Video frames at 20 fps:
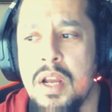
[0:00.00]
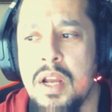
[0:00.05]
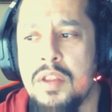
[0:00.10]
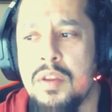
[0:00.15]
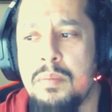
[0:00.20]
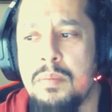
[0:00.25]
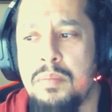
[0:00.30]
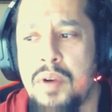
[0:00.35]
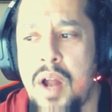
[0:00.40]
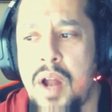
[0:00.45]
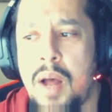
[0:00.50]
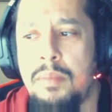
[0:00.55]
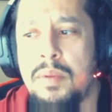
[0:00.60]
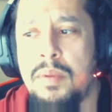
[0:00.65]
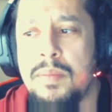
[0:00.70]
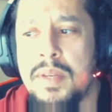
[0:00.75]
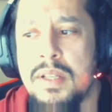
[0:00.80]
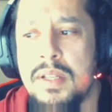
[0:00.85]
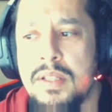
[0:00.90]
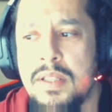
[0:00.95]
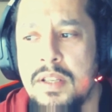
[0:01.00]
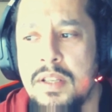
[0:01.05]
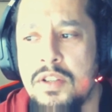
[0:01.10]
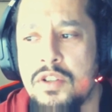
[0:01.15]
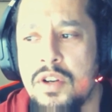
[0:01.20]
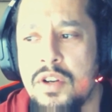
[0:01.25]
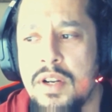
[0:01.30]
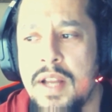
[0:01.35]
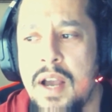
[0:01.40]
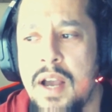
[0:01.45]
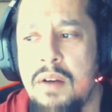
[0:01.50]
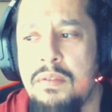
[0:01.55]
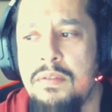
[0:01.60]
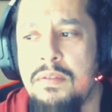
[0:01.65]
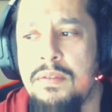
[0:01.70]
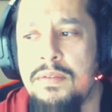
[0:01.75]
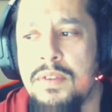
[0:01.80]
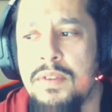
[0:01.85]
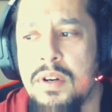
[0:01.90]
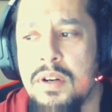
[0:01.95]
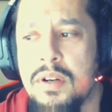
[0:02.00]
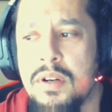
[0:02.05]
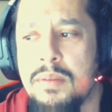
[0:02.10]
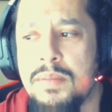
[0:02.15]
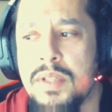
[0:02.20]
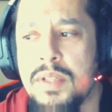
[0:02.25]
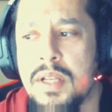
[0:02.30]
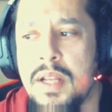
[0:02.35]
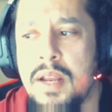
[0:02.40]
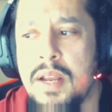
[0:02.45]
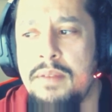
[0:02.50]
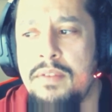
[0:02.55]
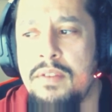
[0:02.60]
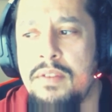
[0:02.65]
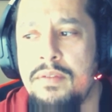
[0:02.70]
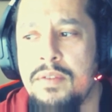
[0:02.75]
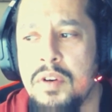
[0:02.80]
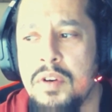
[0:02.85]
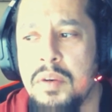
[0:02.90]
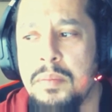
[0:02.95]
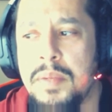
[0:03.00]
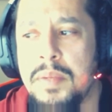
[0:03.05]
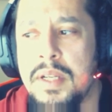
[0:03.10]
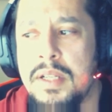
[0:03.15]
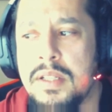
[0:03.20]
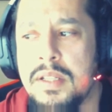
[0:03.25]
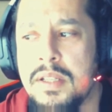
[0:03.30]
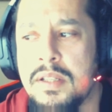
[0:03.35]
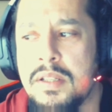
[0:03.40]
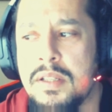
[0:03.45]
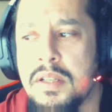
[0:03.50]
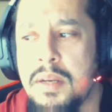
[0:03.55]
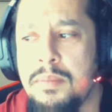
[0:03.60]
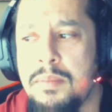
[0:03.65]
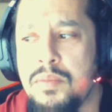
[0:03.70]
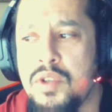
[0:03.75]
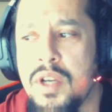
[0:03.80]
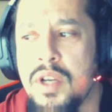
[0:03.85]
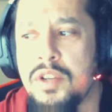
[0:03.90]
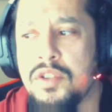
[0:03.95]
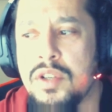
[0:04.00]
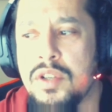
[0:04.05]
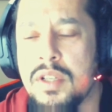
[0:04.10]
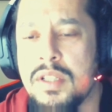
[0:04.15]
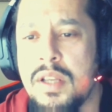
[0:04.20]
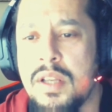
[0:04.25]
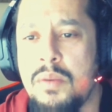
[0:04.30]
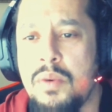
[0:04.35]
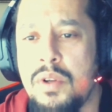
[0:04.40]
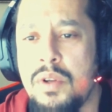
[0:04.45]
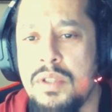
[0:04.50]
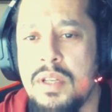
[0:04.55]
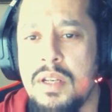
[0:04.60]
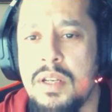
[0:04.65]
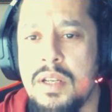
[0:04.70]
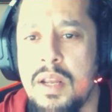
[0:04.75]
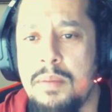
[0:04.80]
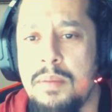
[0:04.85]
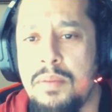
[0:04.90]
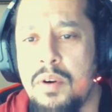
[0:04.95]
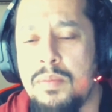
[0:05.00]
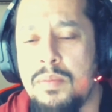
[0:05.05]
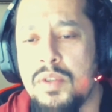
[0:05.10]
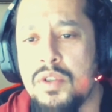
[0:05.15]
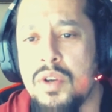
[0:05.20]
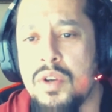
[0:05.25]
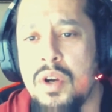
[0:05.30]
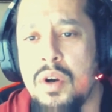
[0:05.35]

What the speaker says: the problem is these are now verbs, and every verb needs a subject. You can say, well, Tita April, Mr.